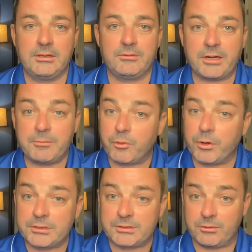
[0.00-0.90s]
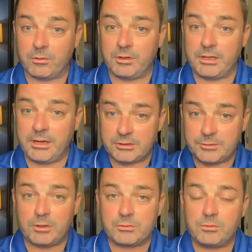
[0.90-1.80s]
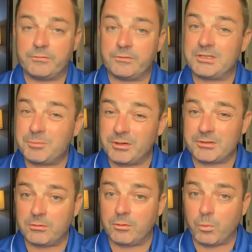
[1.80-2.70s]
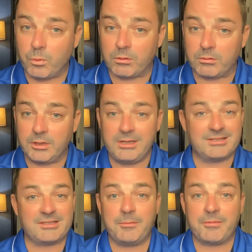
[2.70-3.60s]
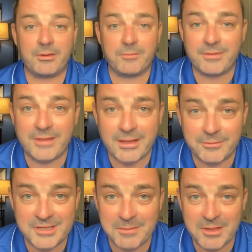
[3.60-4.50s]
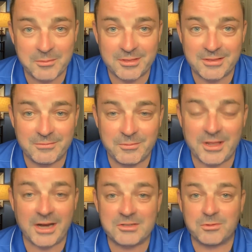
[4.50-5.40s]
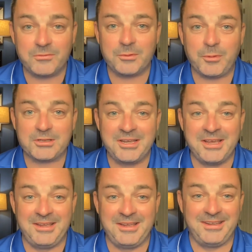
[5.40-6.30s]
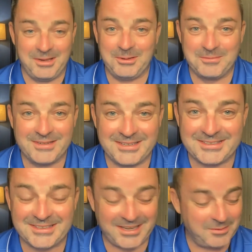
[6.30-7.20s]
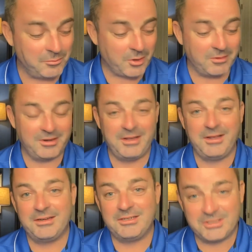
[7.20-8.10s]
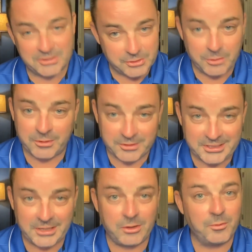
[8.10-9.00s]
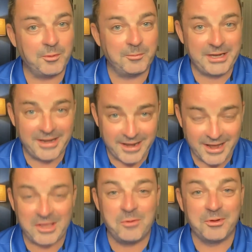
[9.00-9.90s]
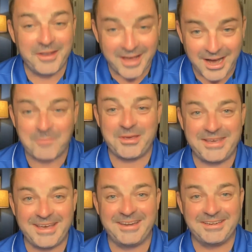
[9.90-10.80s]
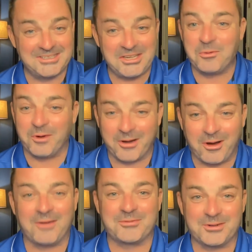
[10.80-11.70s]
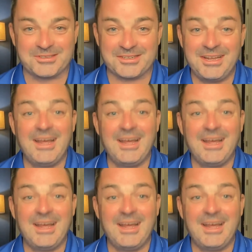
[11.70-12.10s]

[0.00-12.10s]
Right, prettiest girl in a small school versus prettiest girl in the world. Same thing with the high school football team. It's like, bro, just so you understand, you will not be getting D1 offers.